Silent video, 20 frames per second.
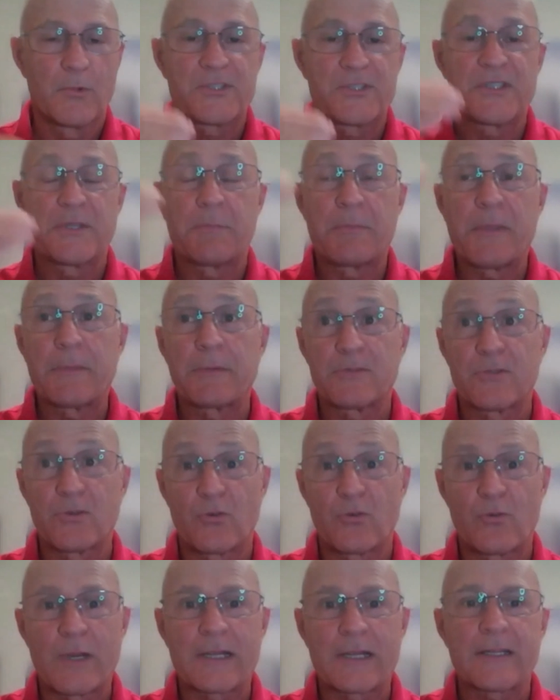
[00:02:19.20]
was the
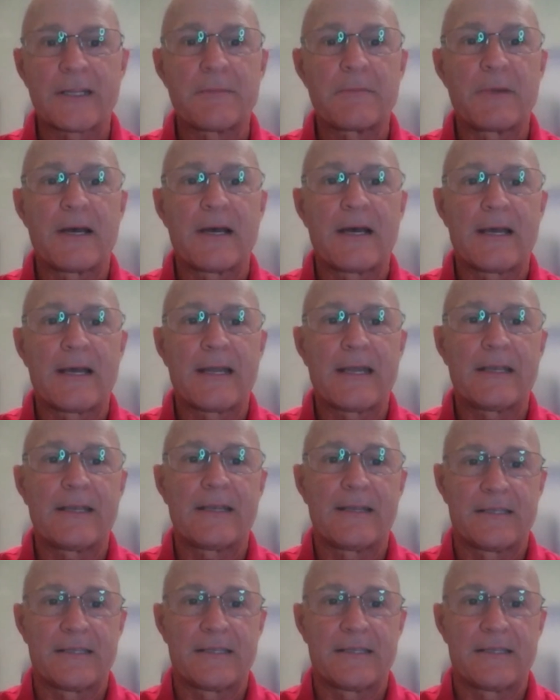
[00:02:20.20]
people directly
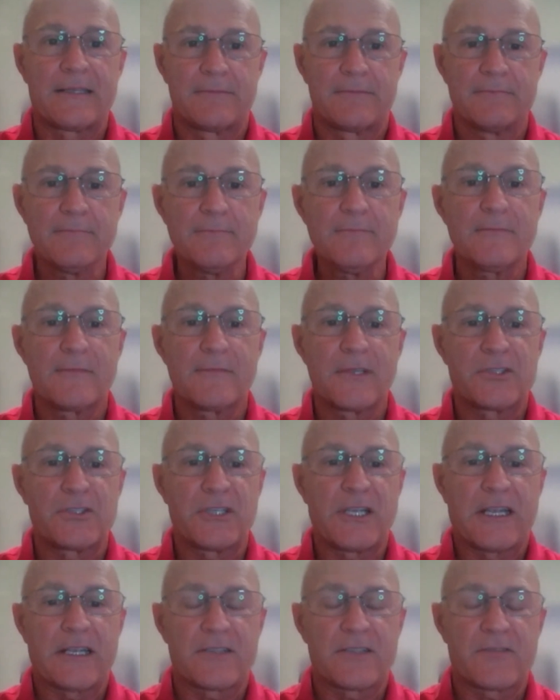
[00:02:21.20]
behind us,
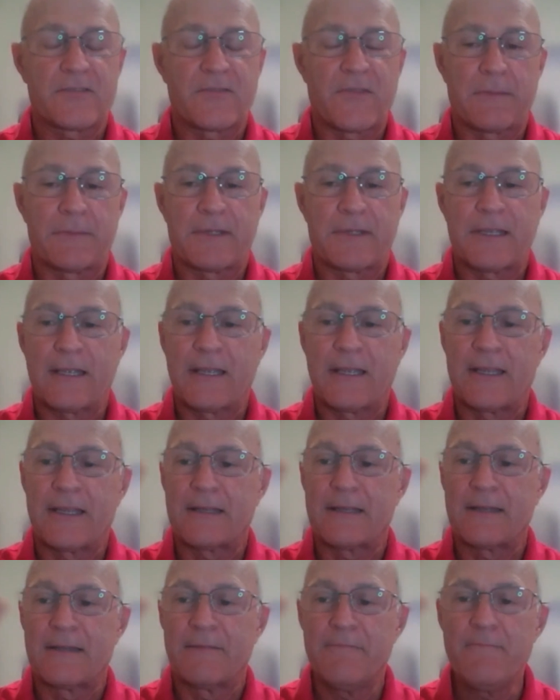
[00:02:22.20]
the Jakes family,
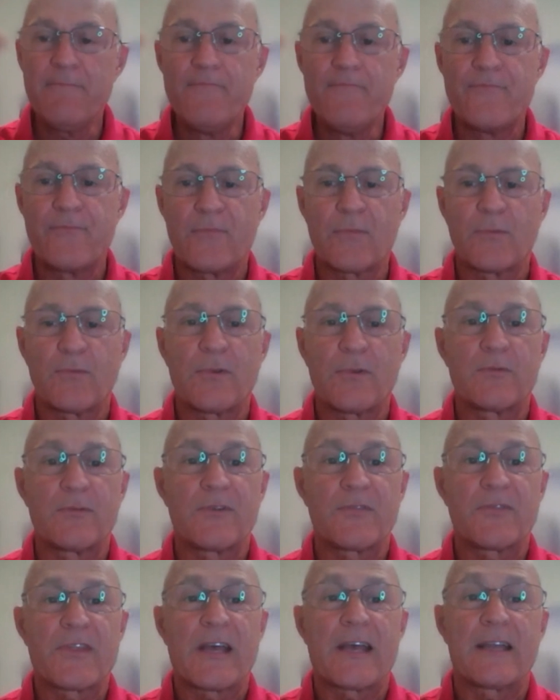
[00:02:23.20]
and we
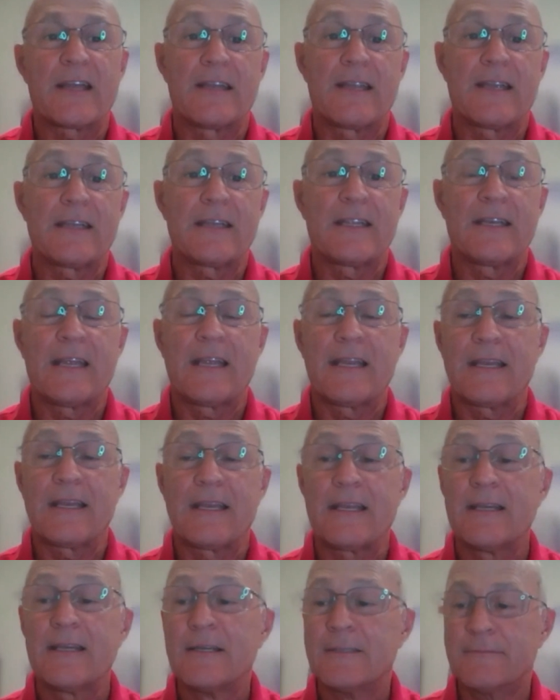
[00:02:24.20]
roofed that in
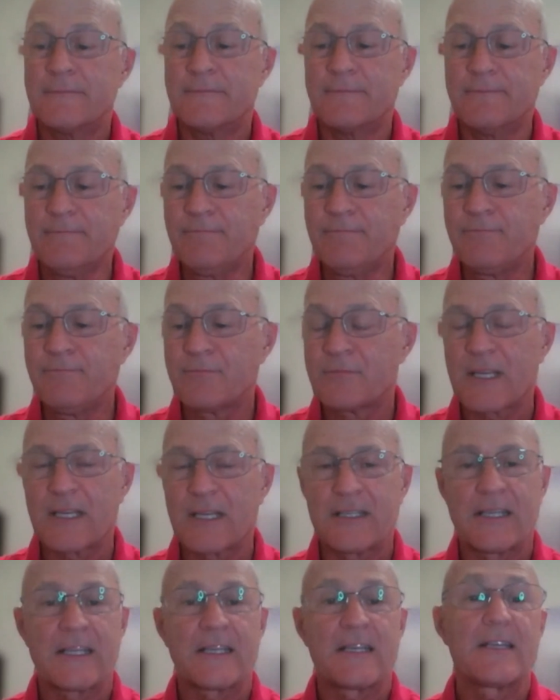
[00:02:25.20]
1980,
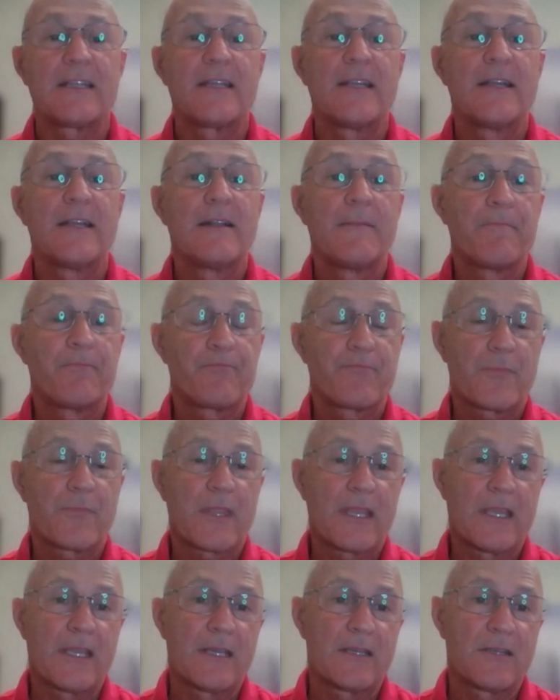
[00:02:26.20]
and then
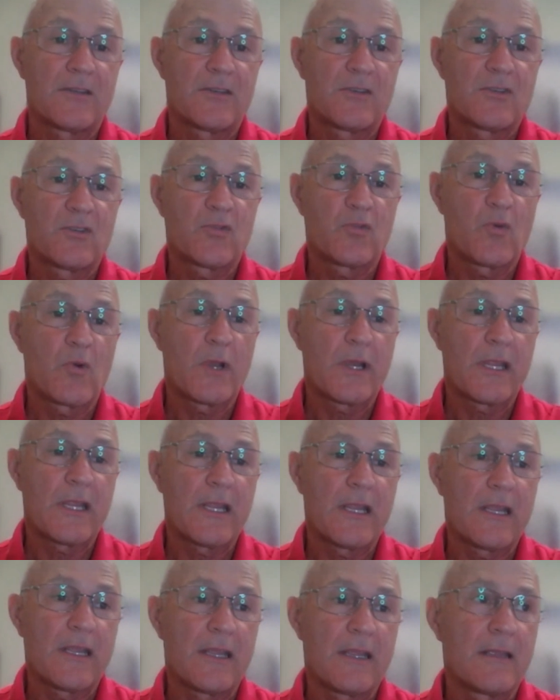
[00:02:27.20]
in
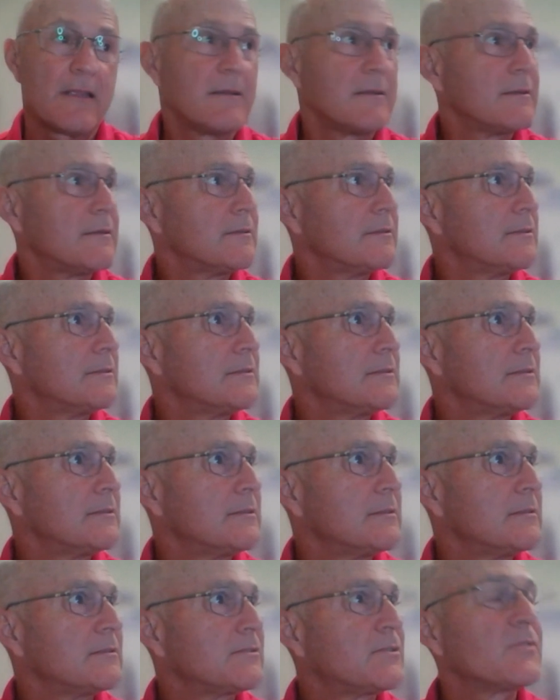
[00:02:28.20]

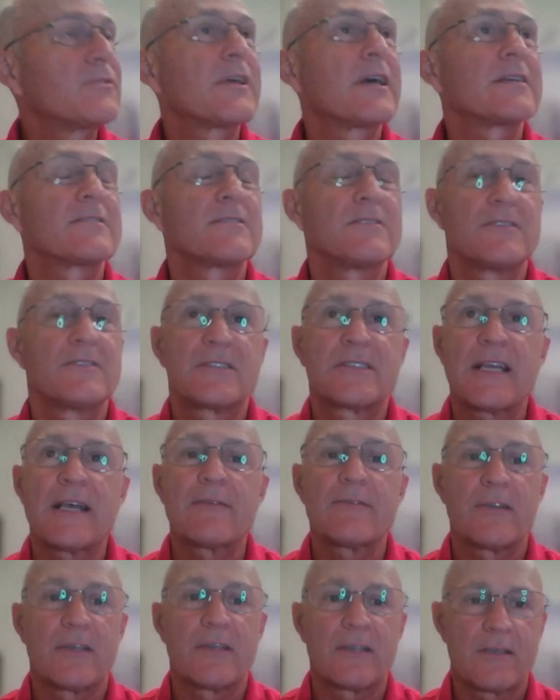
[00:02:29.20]

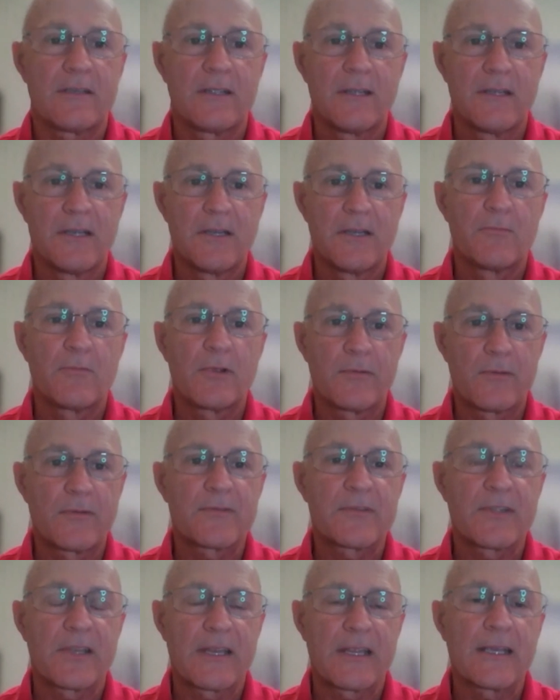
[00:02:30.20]
2007, we
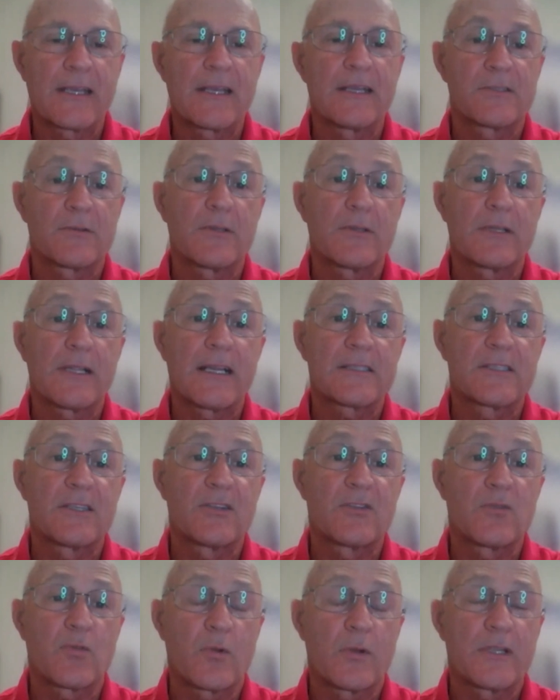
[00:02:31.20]
roofed it again. So it
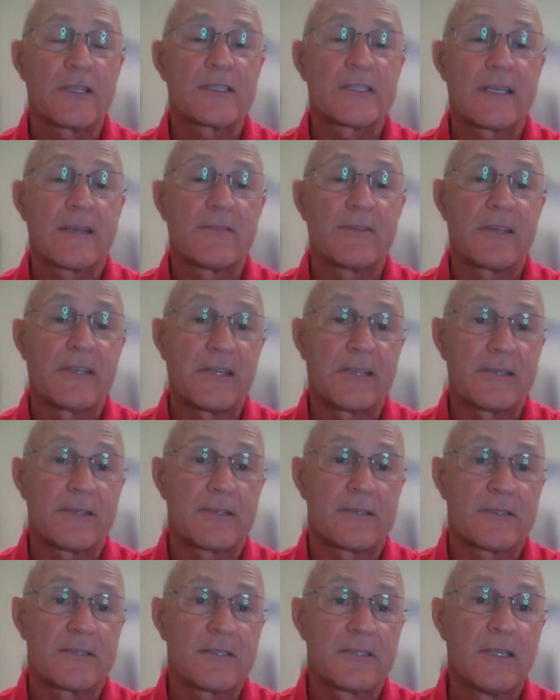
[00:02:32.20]
lasted 27
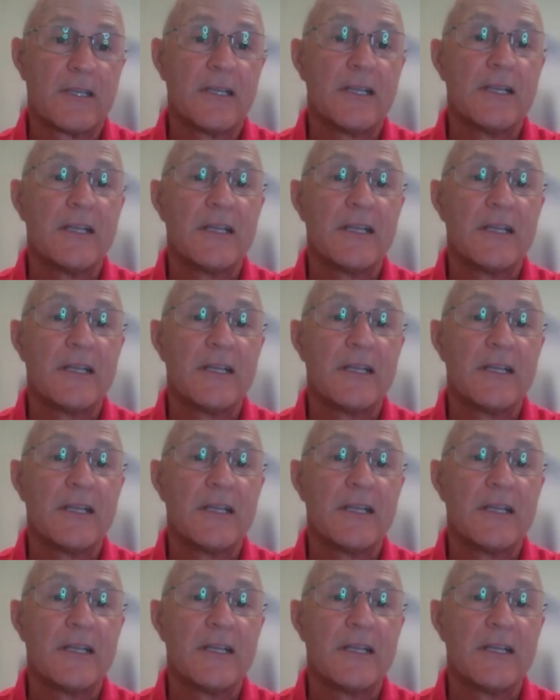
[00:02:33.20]
years.